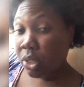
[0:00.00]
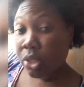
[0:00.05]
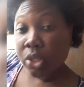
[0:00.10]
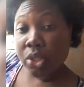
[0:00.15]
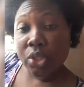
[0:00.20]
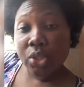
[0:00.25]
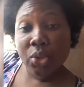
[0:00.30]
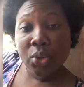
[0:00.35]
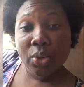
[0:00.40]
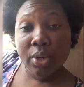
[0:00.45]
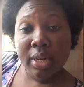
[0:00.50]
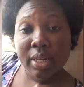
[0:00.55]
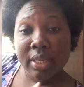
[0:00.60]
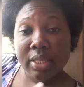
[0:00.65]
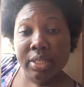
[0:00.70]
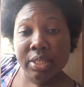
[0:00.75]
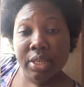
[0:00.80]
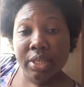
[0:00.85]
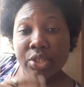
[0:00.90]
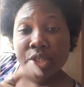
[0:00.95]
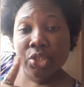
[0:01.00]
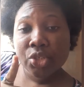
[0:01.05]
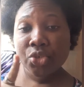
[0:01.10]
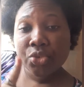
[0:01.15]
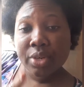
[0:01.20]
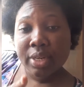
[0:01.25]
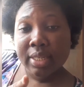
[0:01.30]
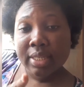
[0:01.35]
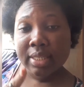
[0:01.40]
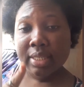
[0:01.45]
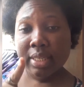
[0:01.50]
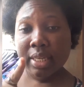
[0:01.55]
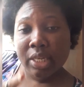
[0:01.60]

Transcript: So let's get straight